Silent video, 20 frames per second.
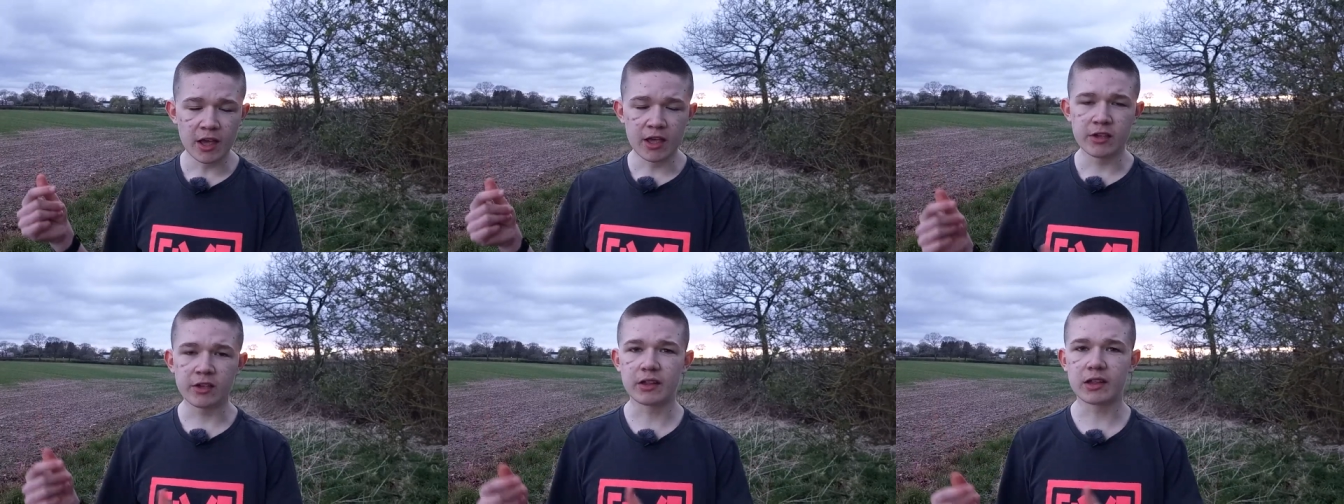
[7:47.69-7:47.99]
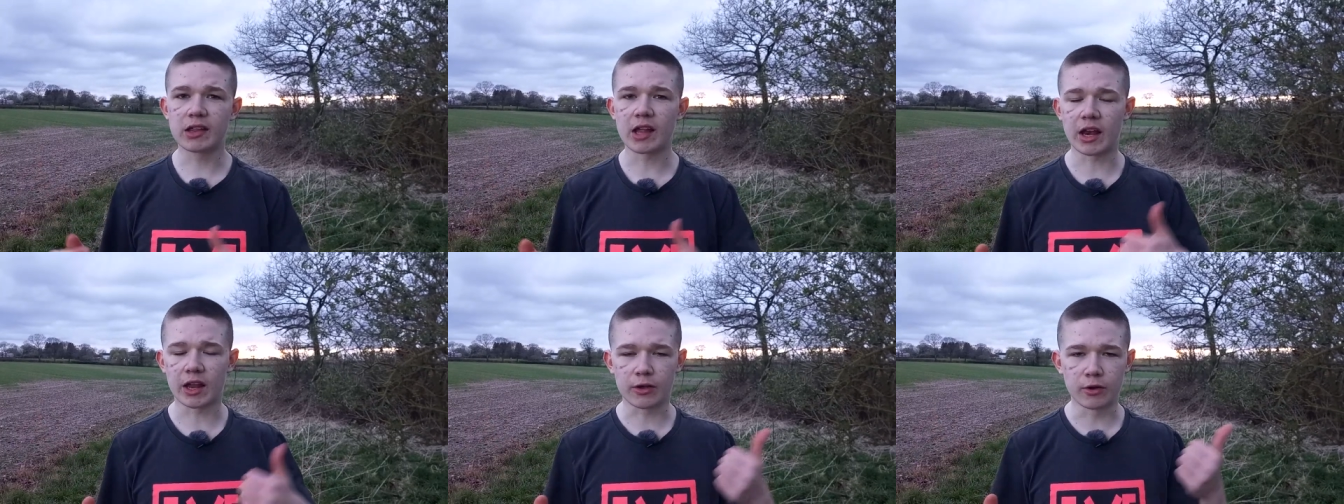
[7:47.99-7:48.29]
you
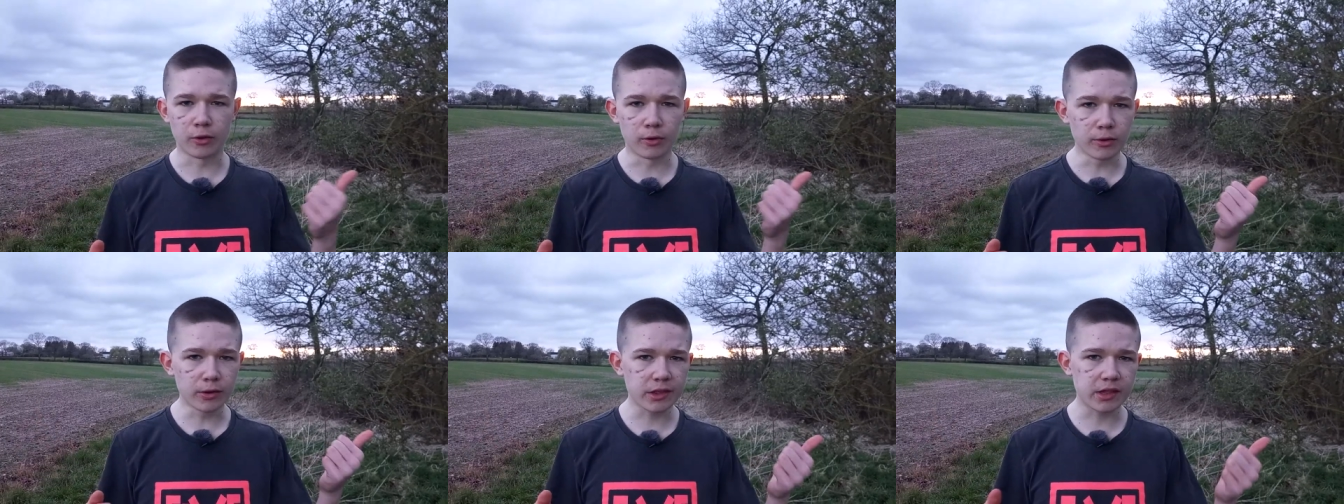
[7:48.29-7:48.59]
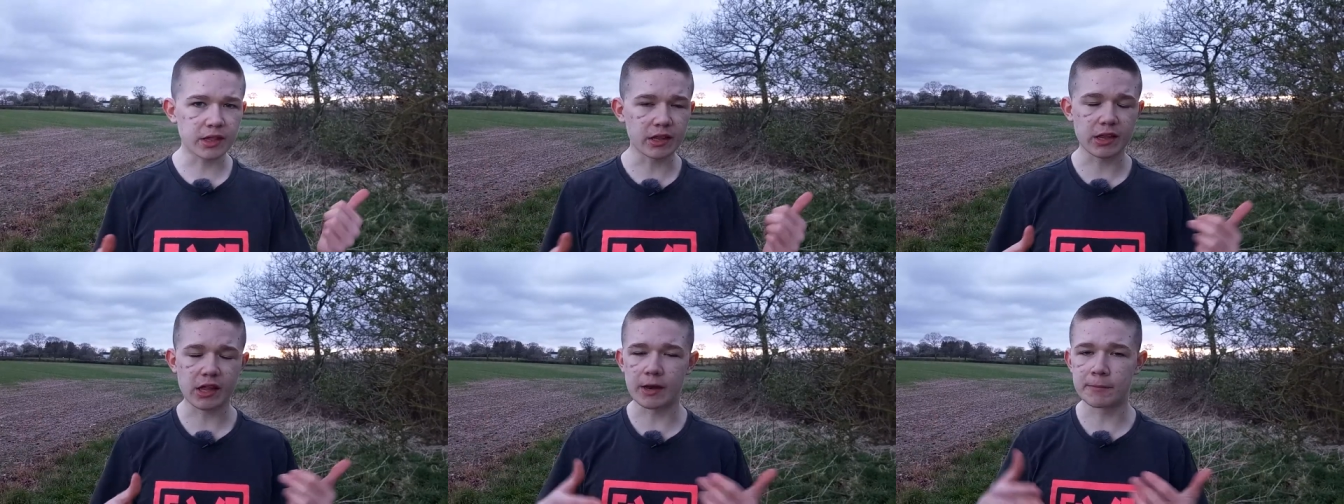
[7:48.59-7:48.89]
can sell a course,
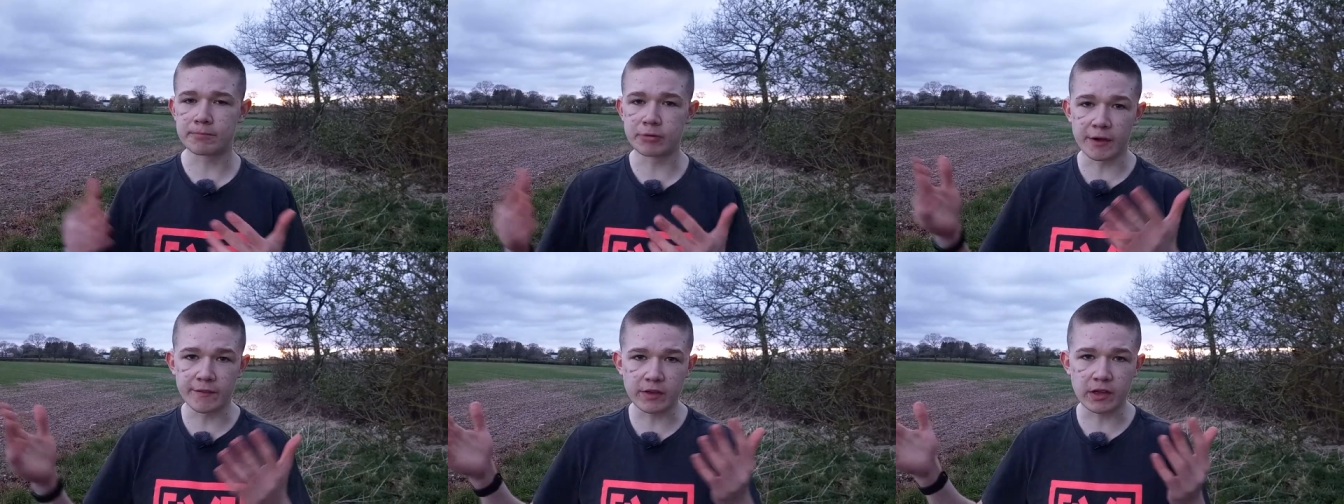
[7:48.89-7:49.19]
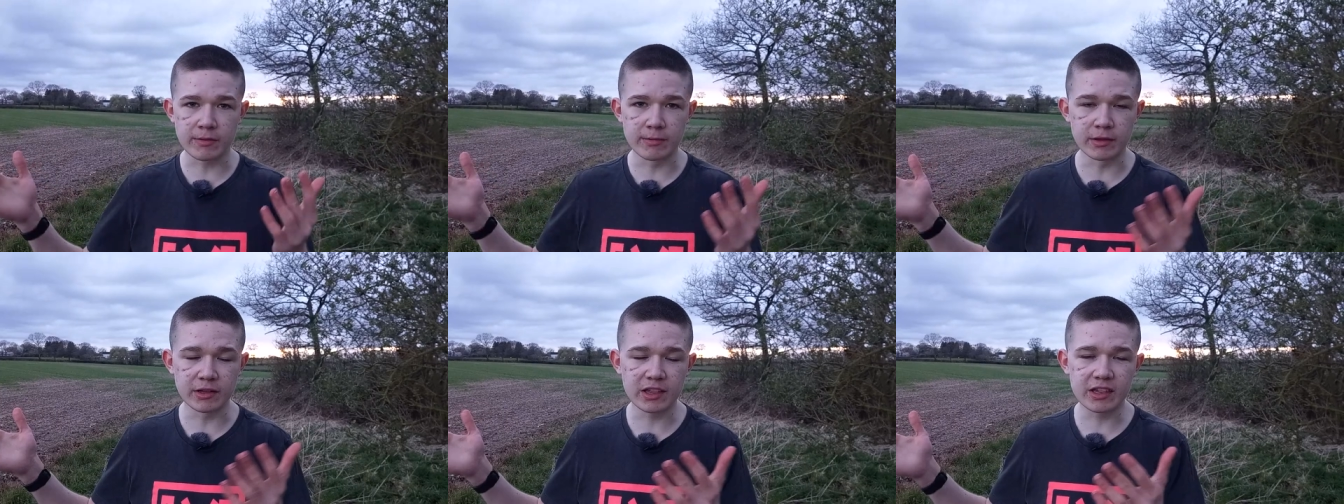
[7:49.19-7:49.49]
you can sell a
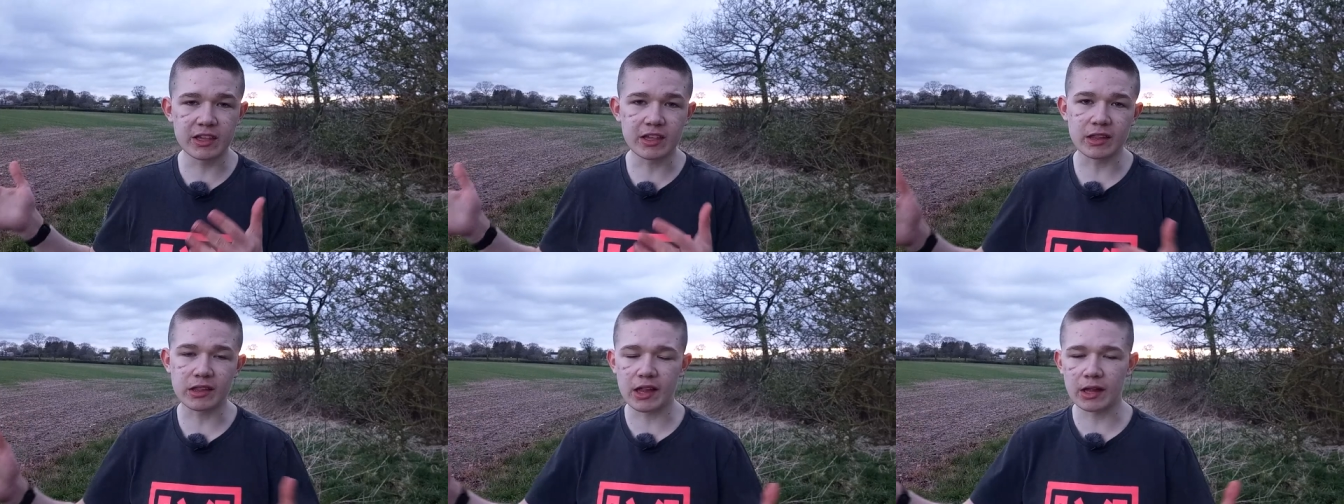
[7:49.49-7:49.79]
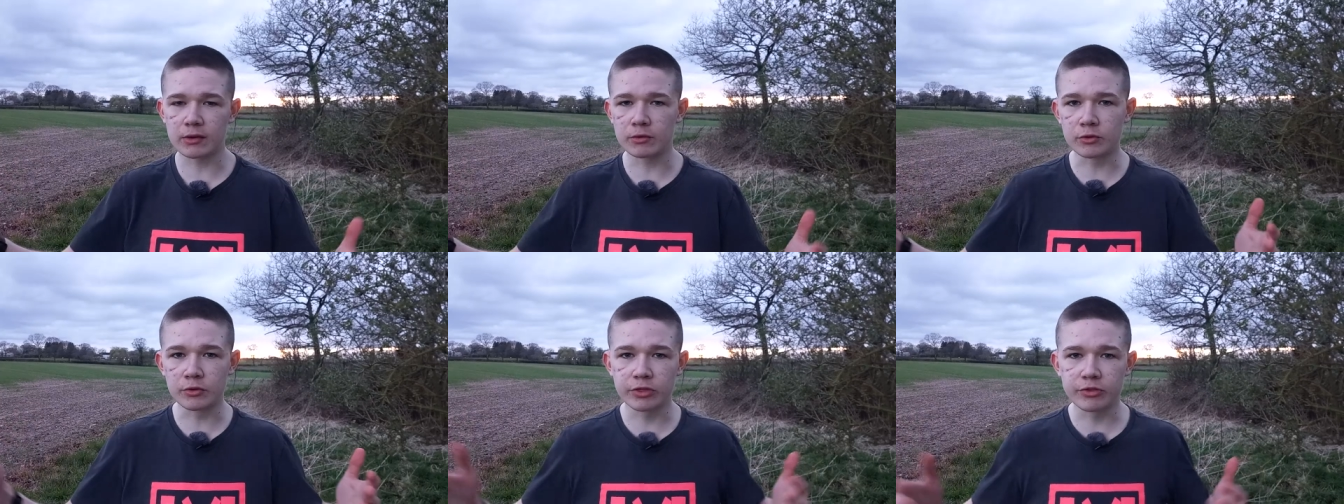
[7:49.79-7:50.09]
private community, you can
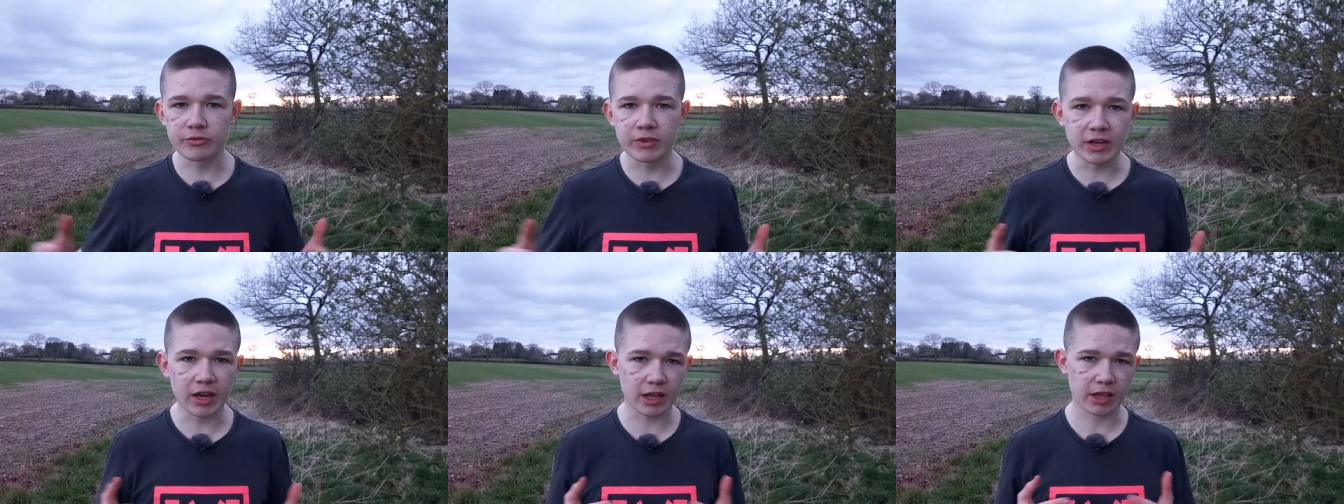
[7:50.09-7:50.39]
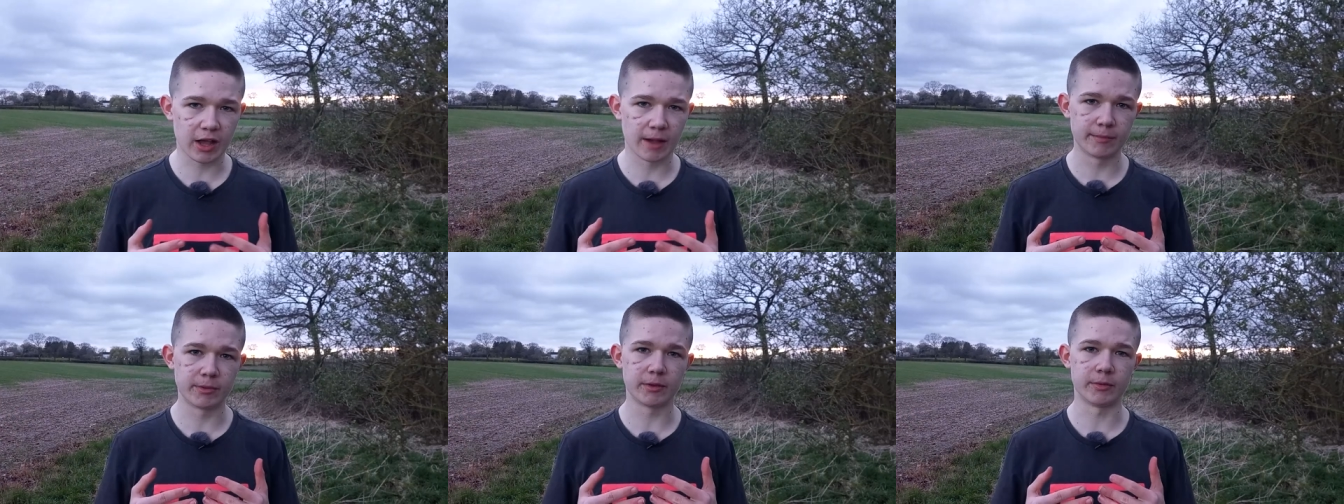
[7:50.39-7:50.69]
sell all three
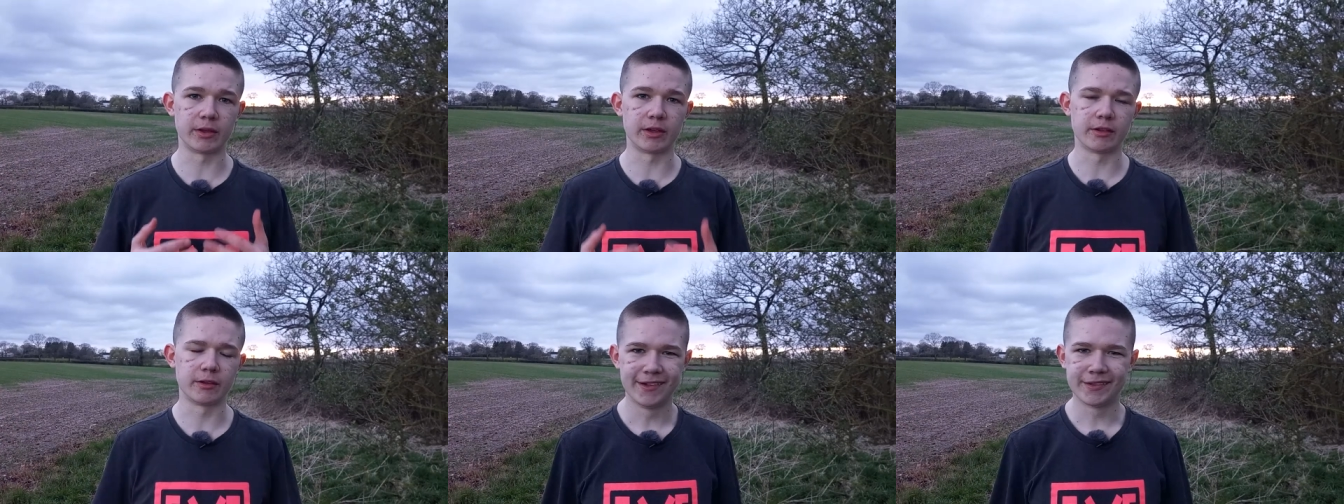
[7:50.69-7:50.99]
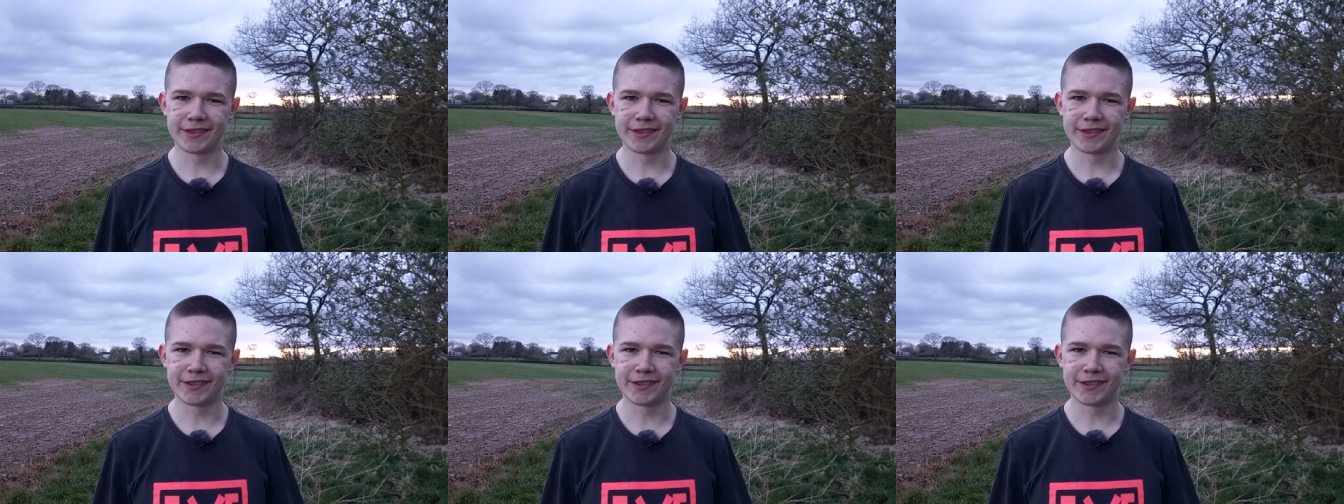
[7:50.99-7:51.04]
like I'm doing.